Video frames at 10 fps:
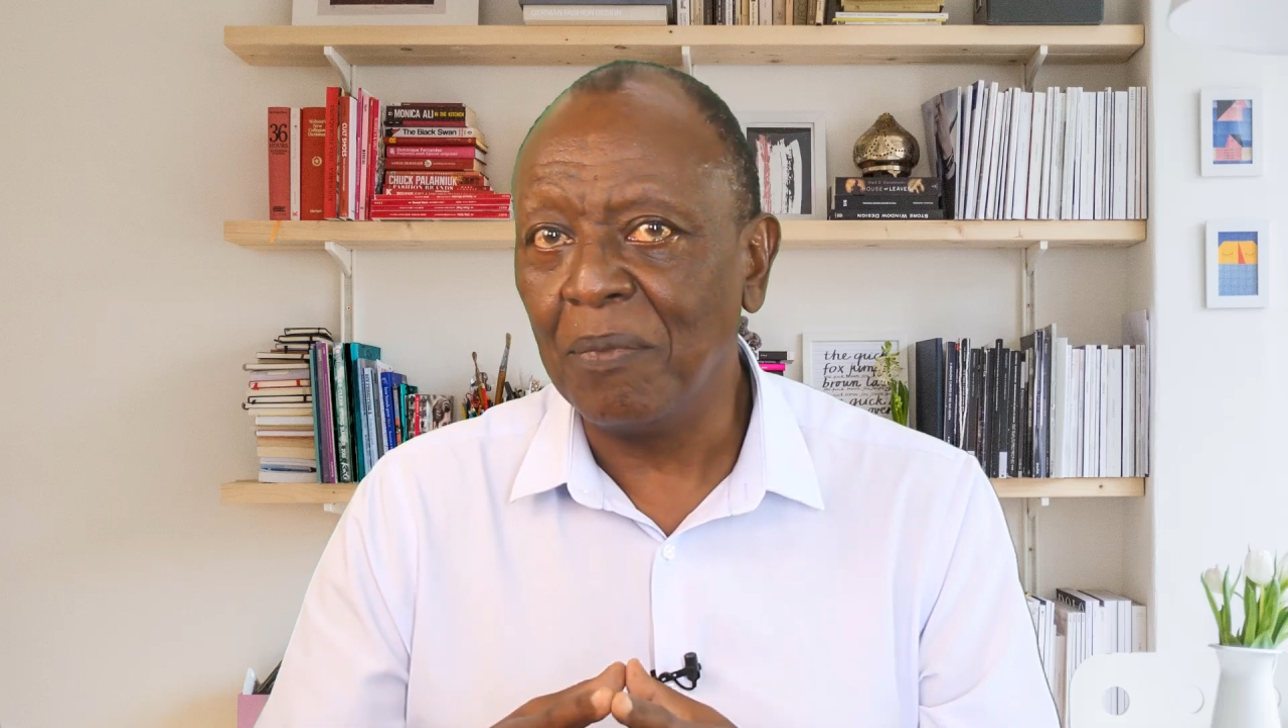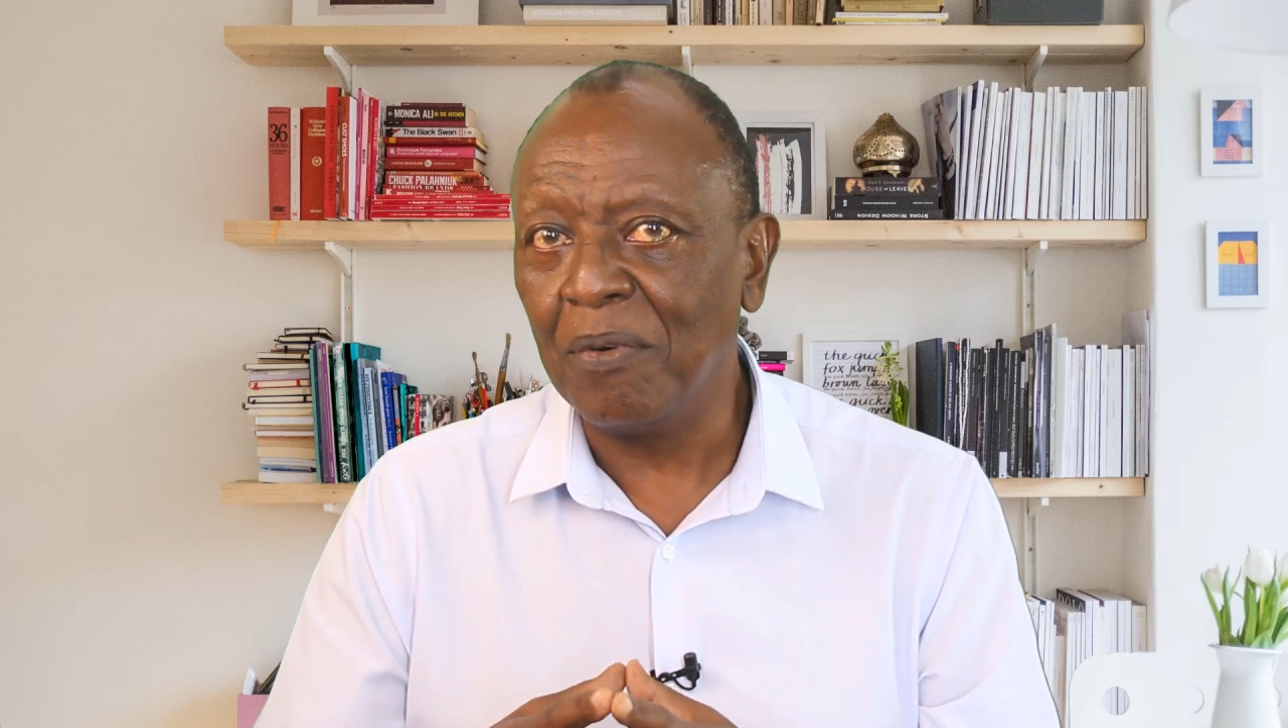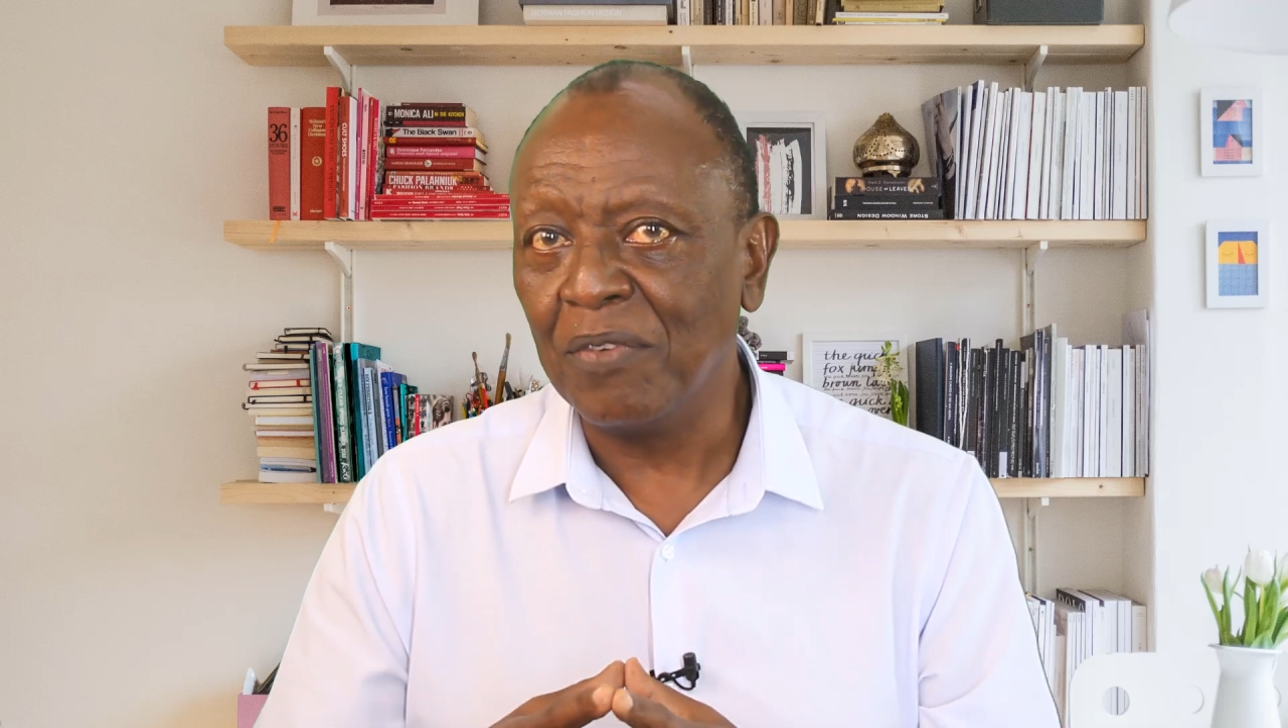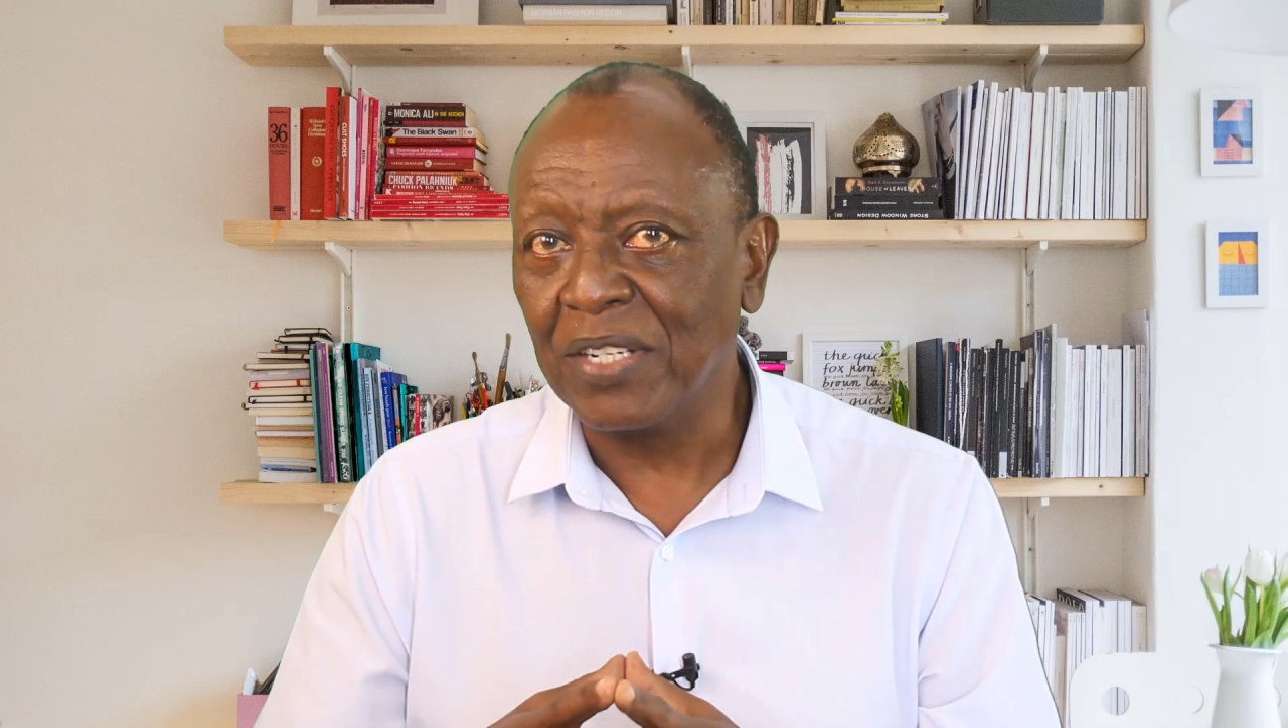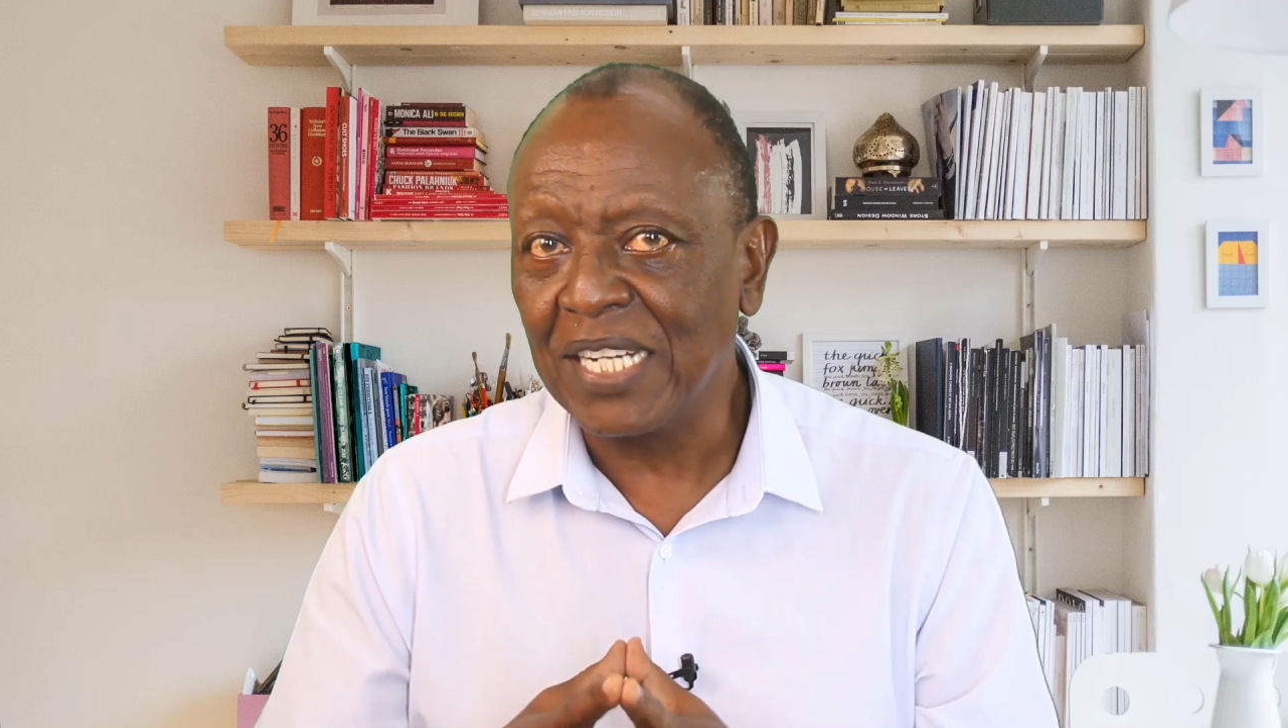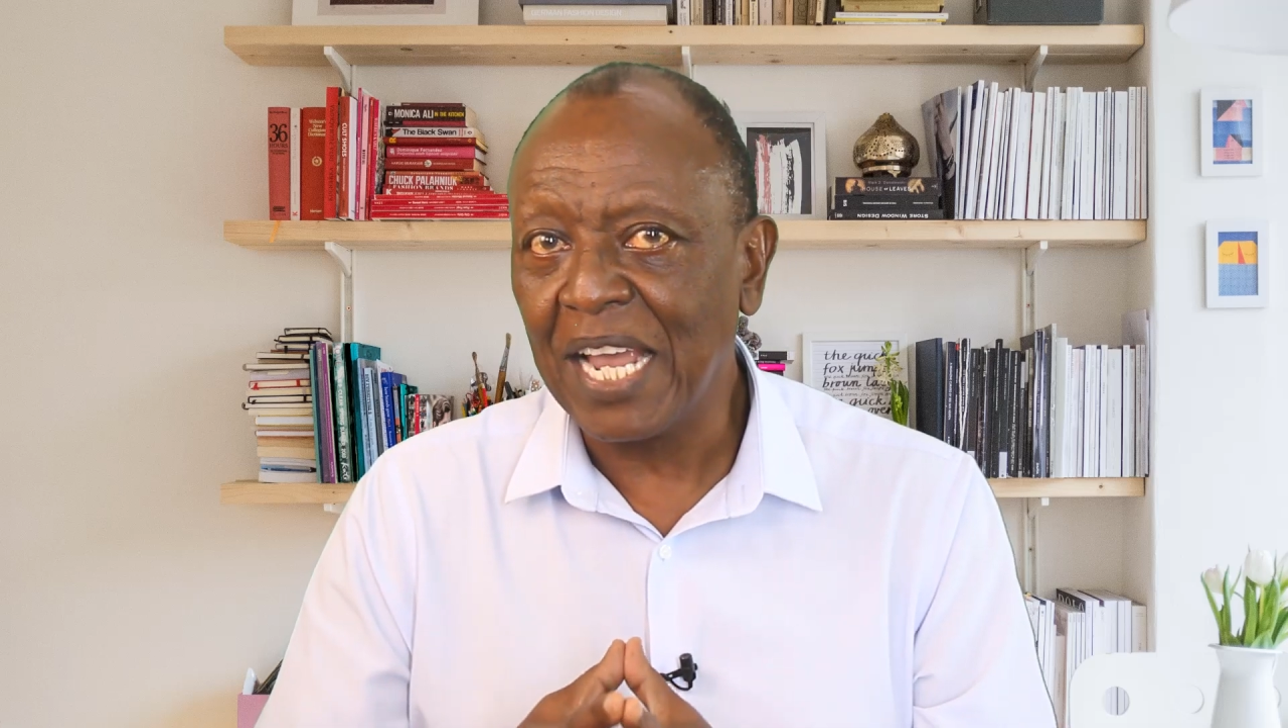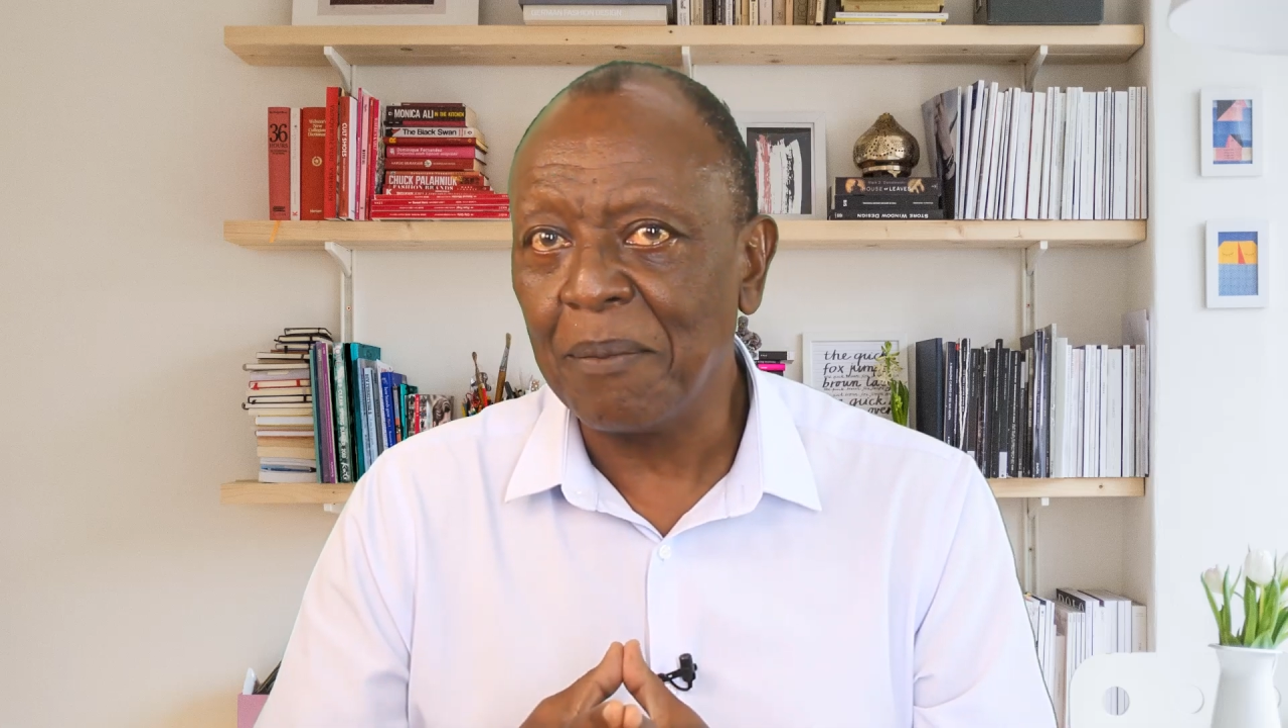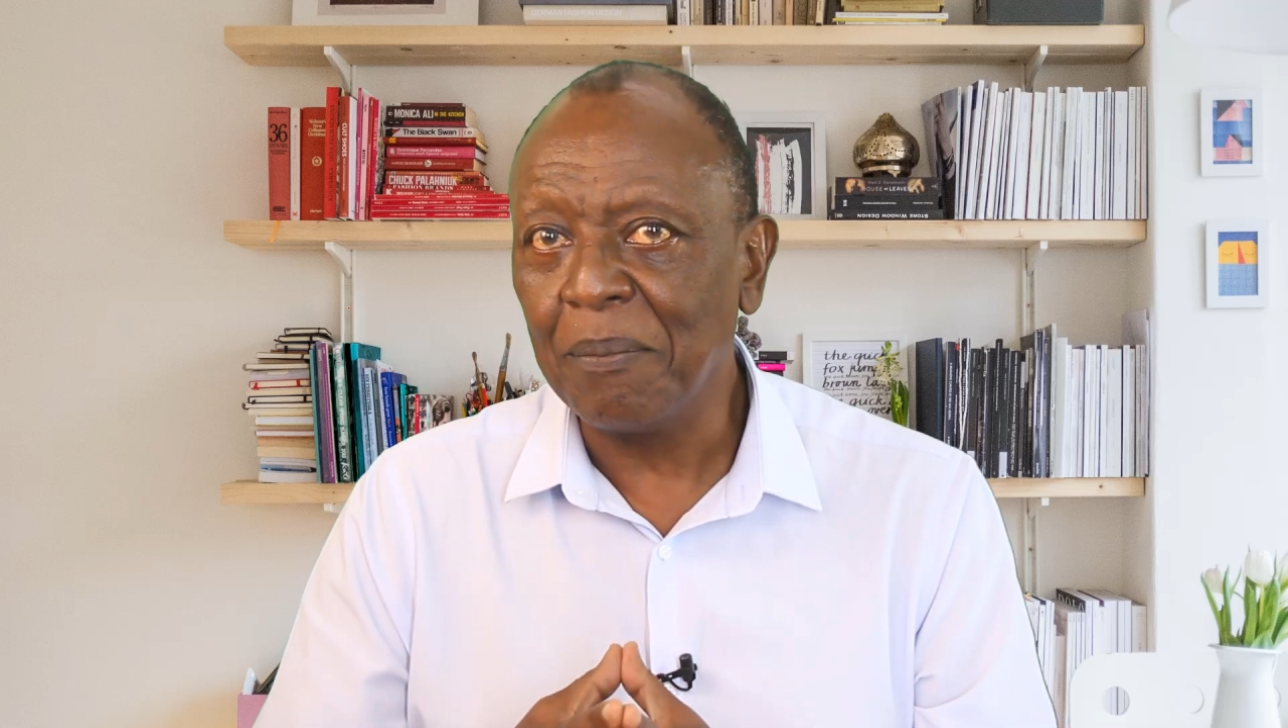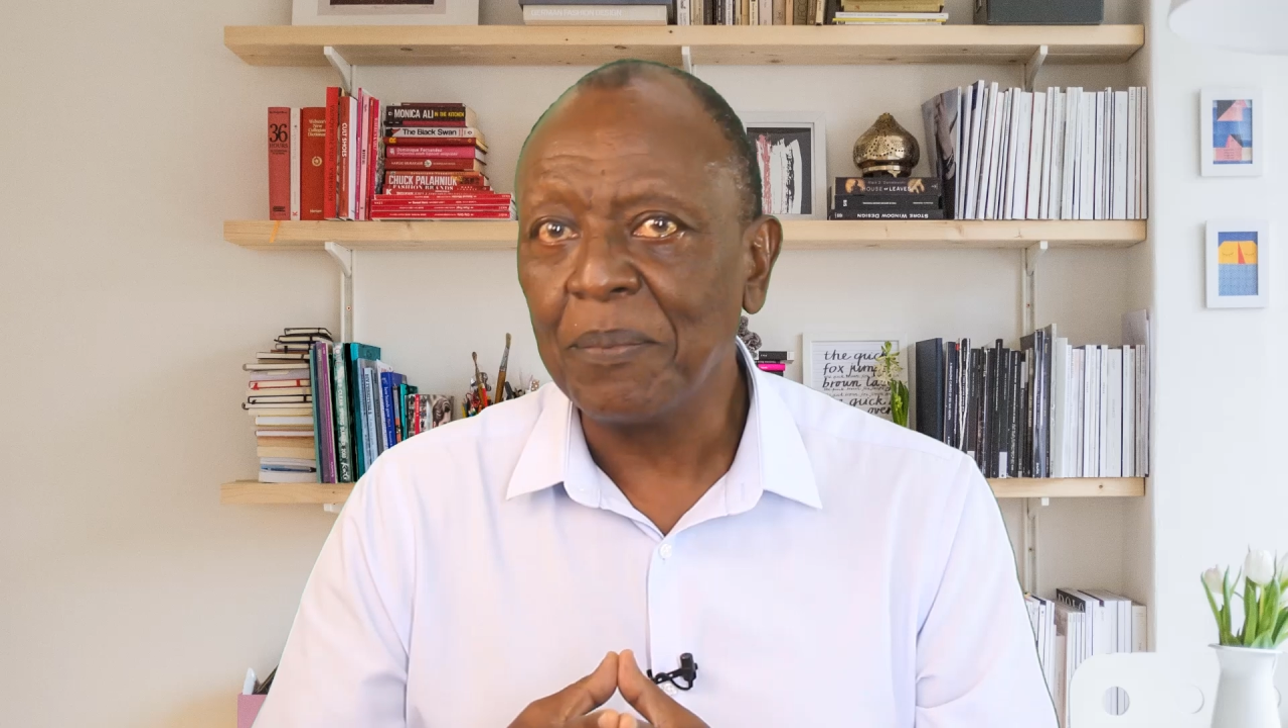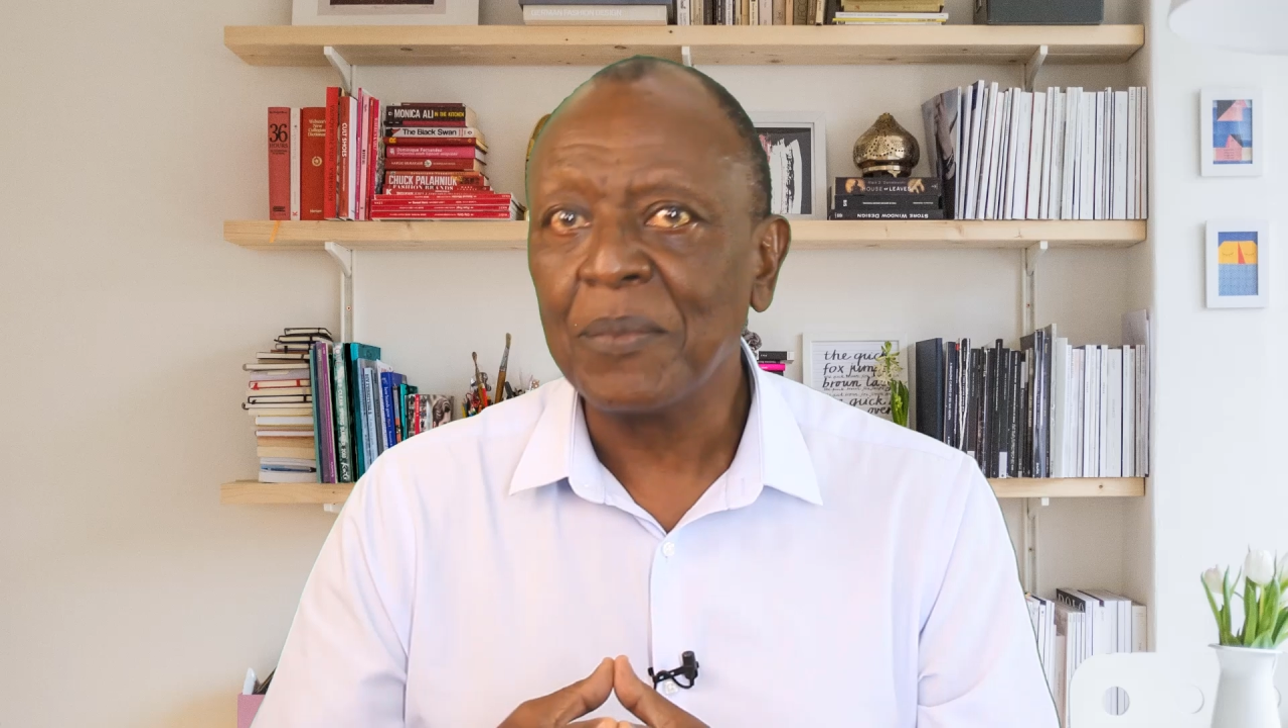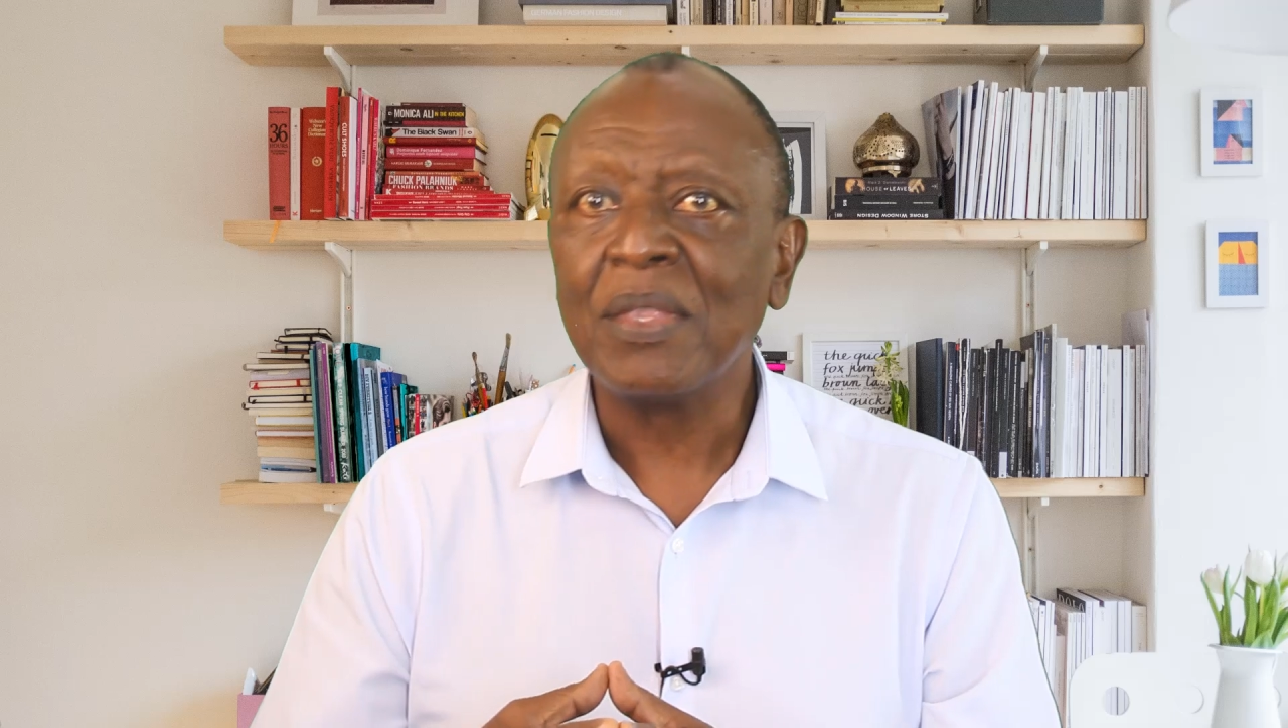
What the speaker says: over time,